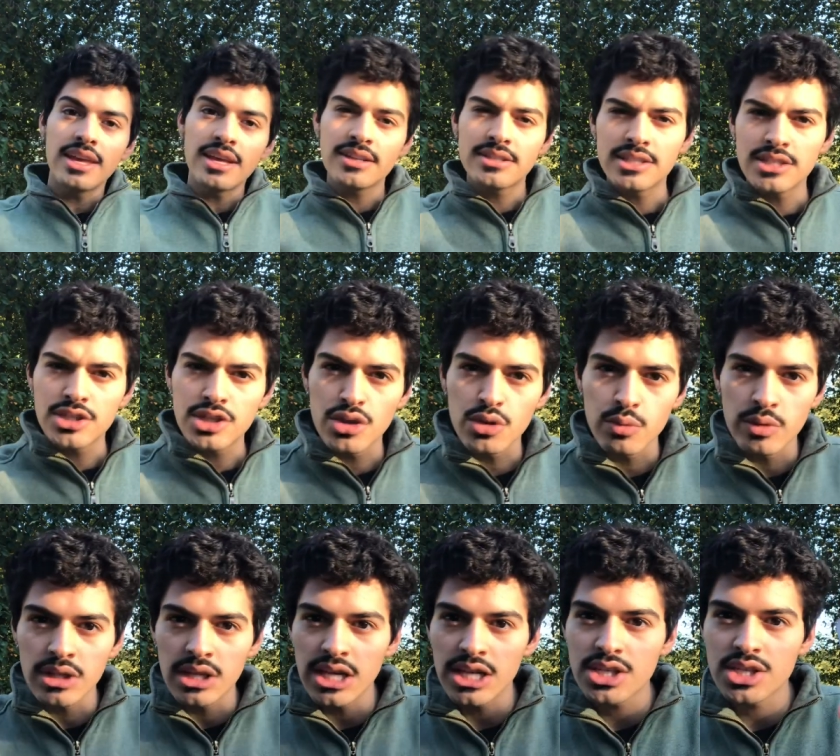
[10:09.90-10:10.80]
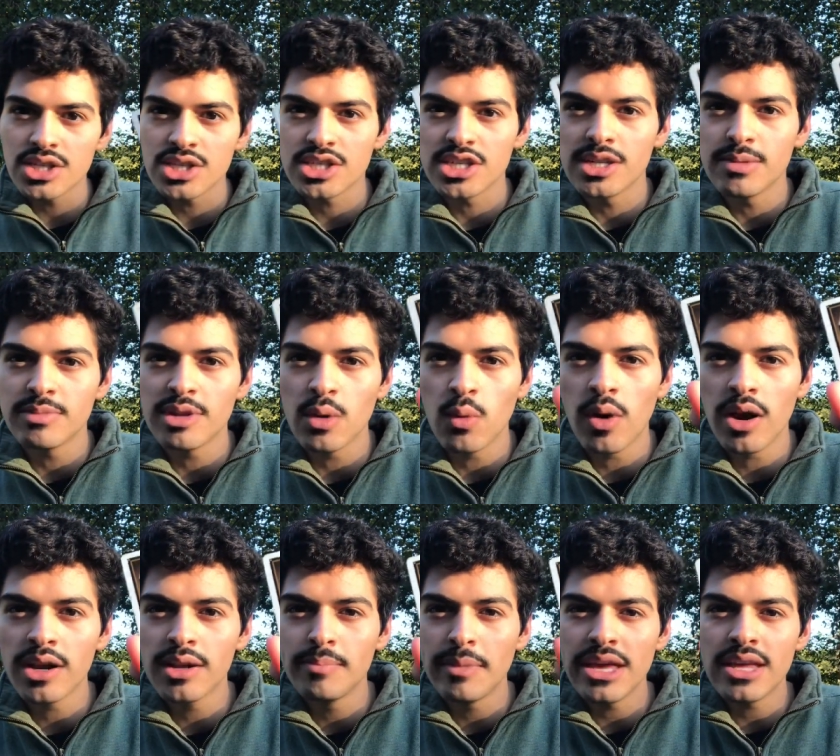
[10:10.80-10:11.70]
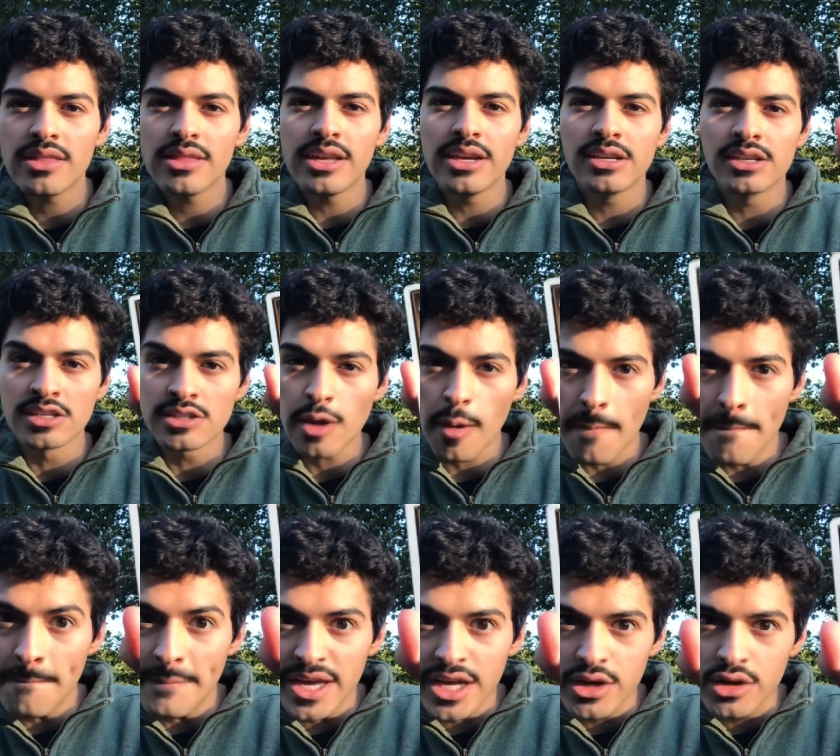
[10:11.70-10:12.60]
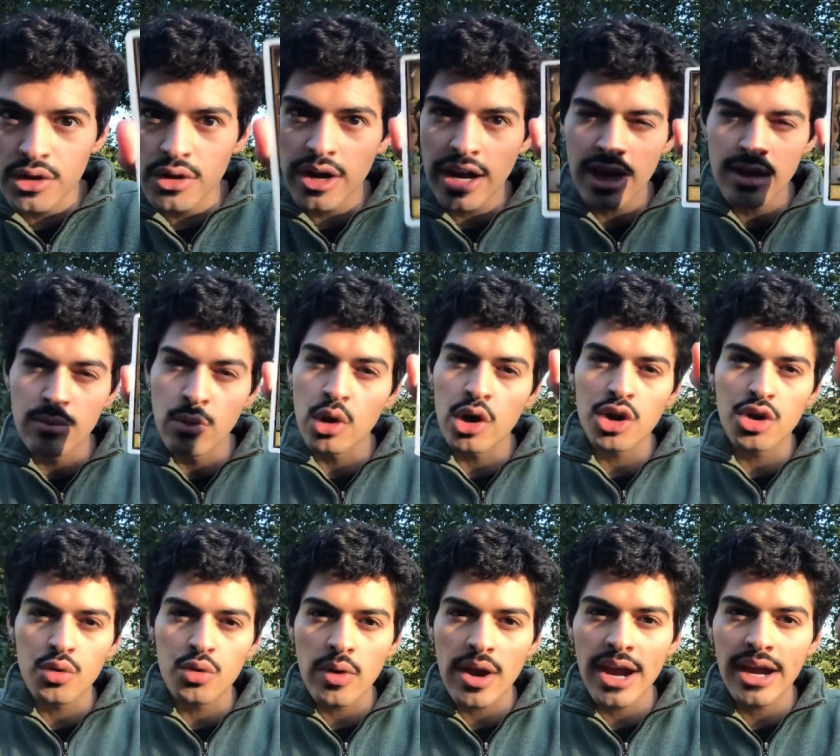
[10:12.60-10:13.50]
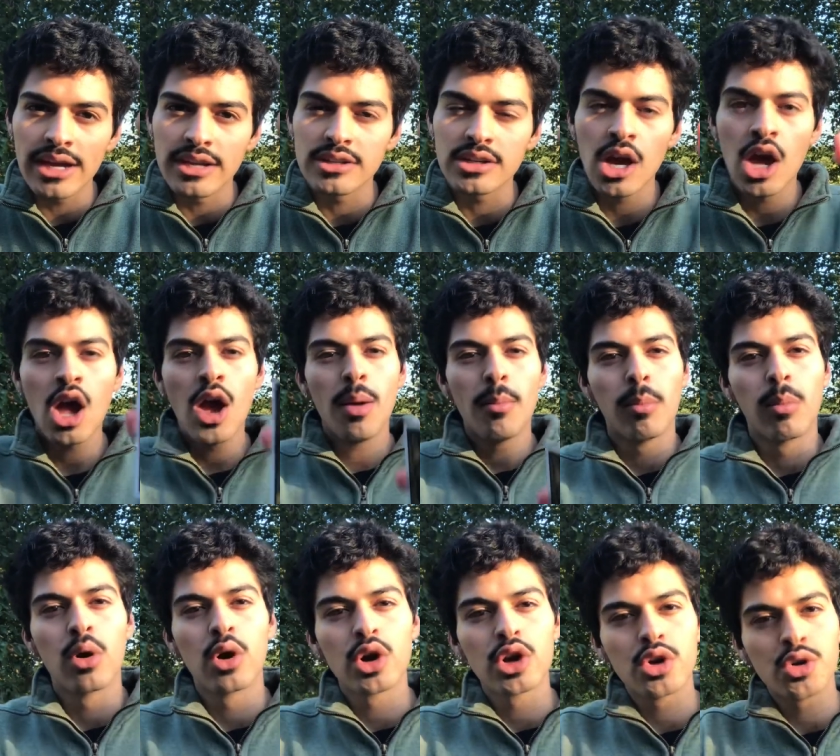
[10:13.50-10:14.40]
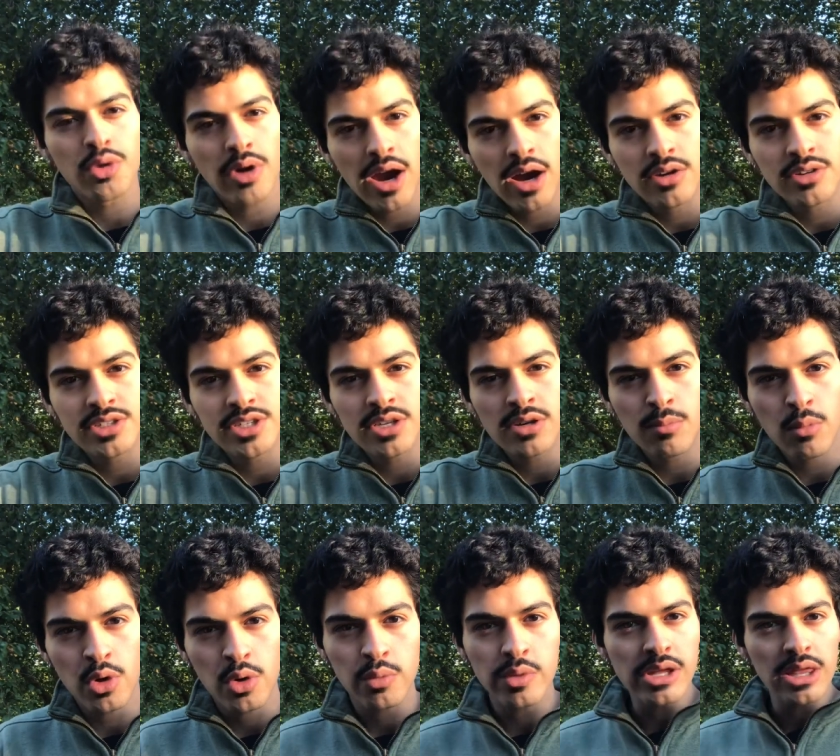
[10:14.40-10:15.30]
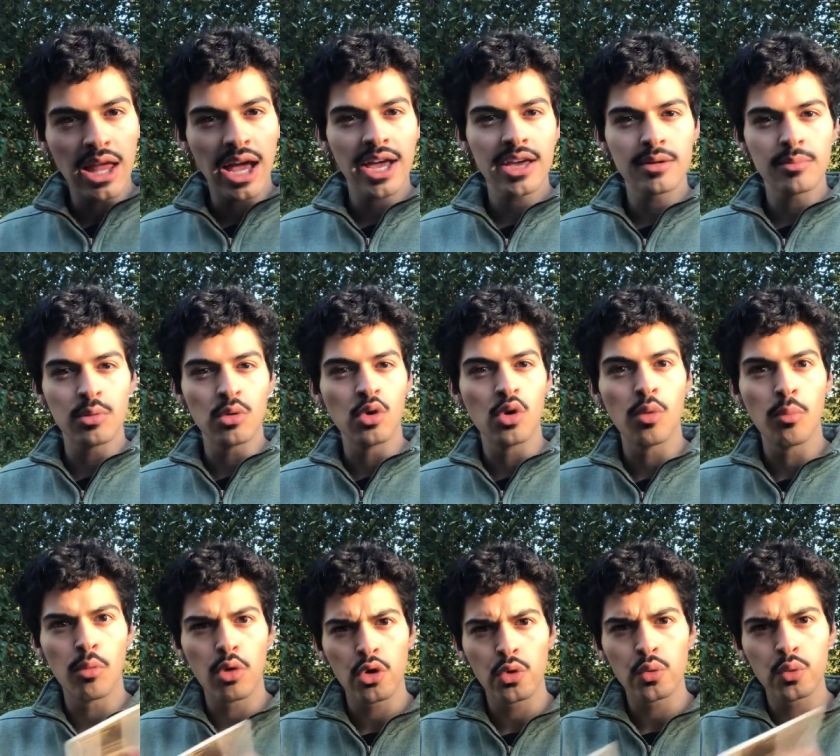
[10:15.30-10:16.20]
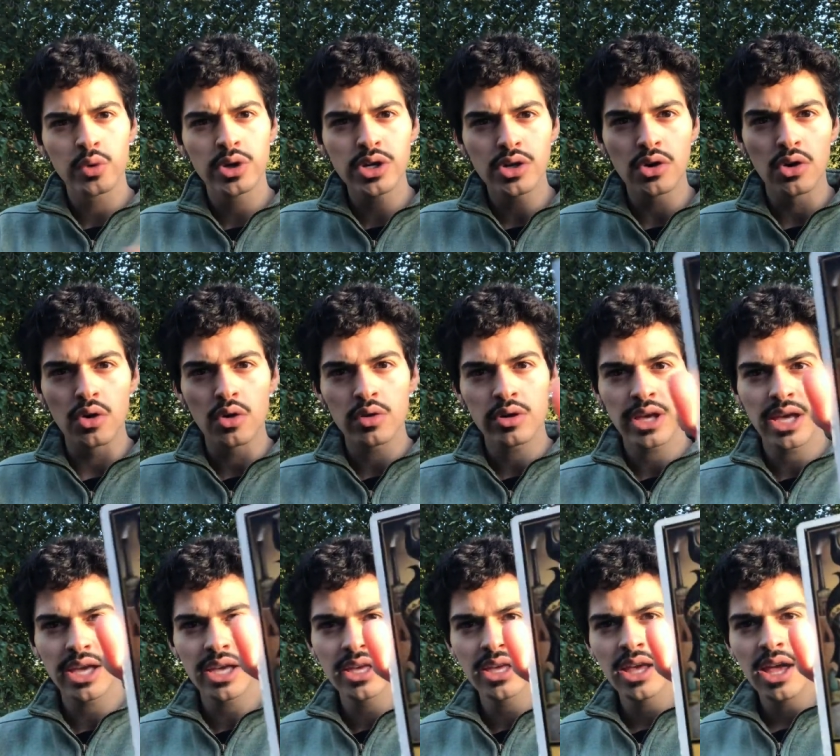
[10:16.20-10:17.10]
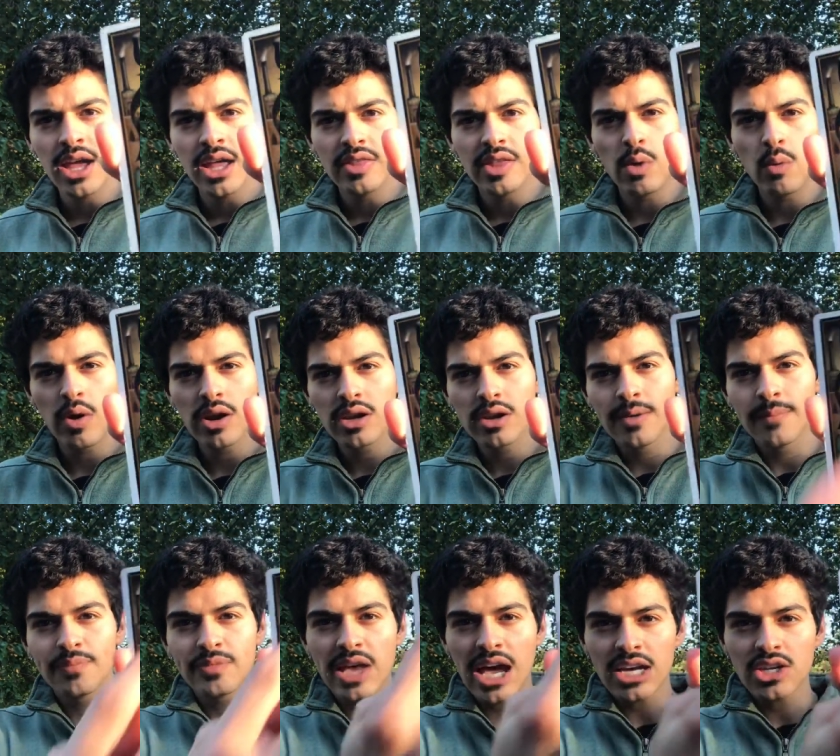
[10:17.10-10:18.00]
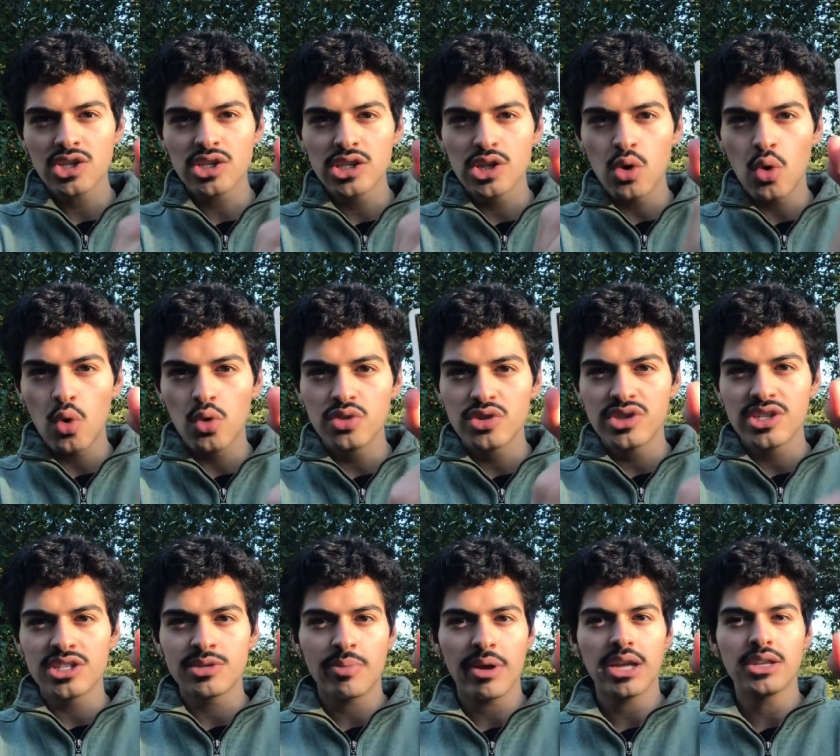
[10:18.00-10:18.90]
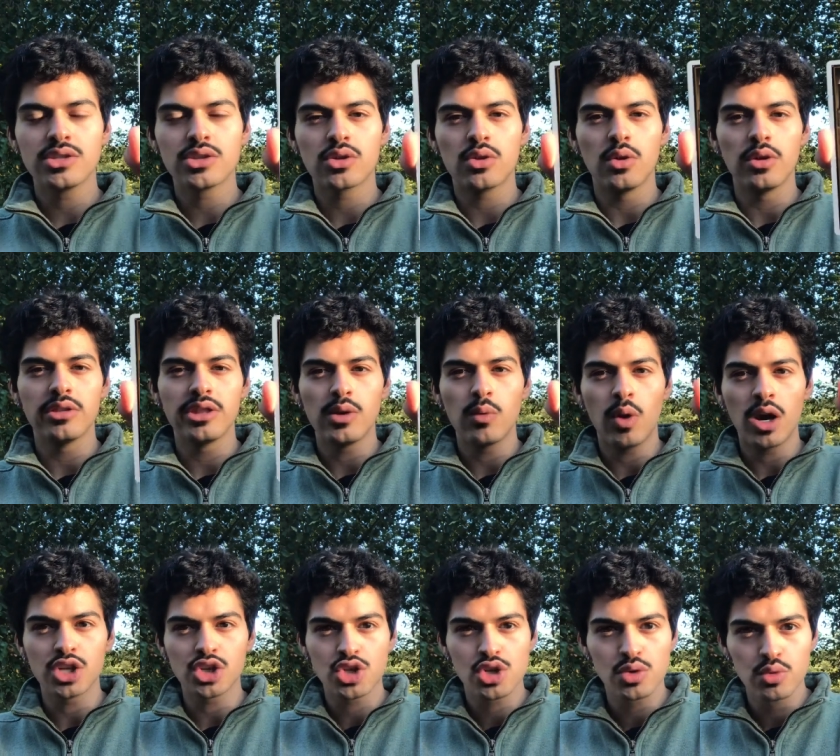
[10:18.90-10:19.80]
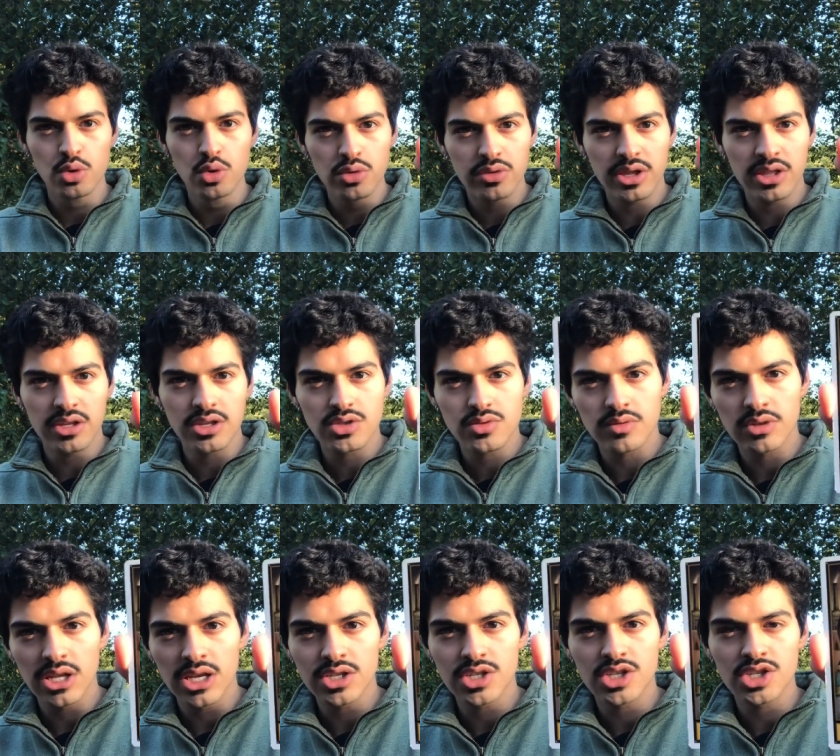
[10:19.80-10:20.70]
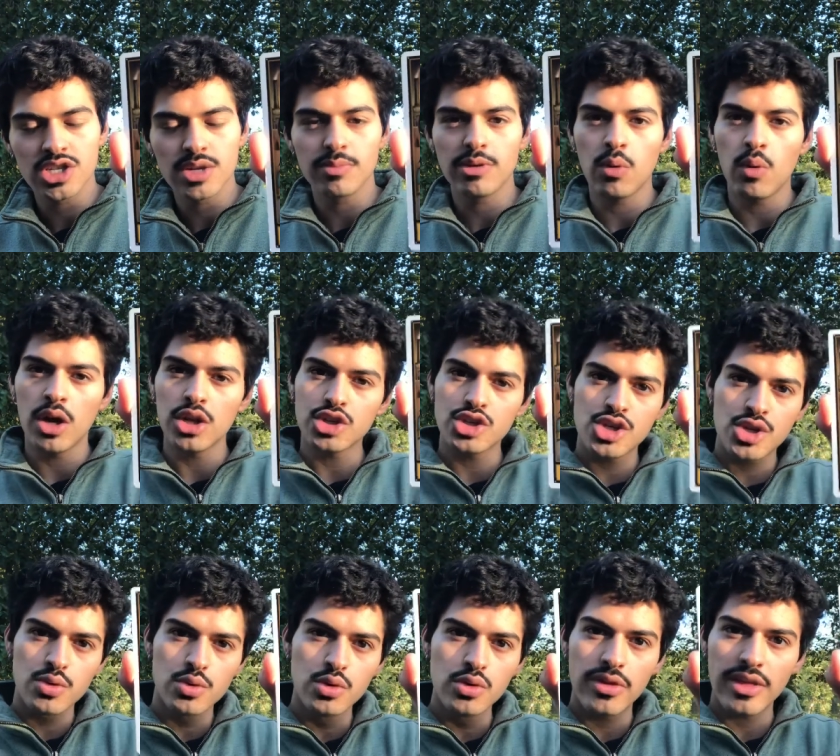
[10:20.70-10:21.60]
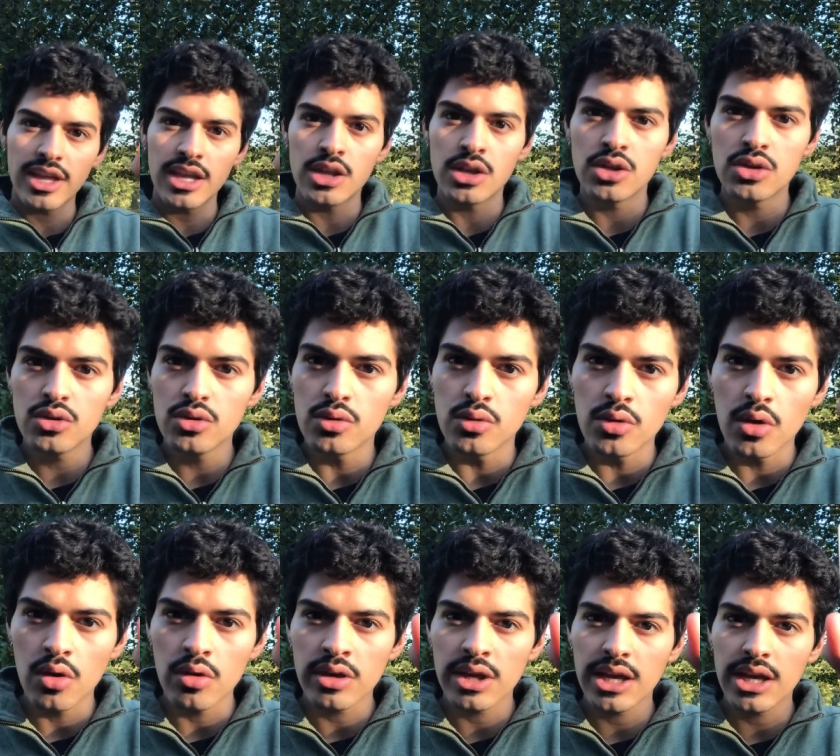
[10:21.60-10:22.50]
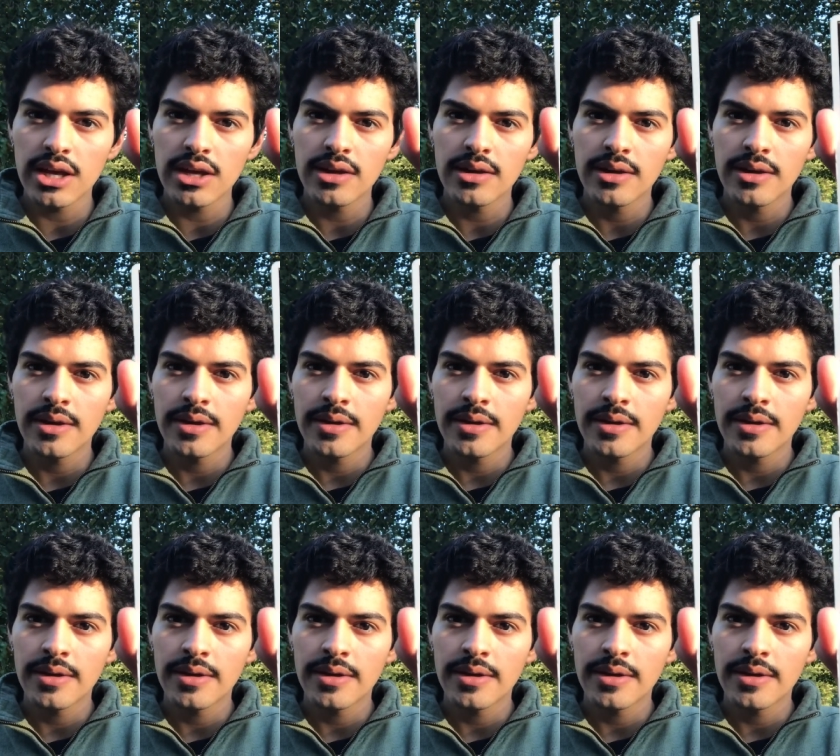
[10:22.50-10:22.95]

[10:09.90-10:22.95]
things into the relationship. They want to make things bigger and more grand, more grounded, more reliable, more real, okay? They want to actually hold this pentacle and they want truth in this relationship. They want truth in you, okay?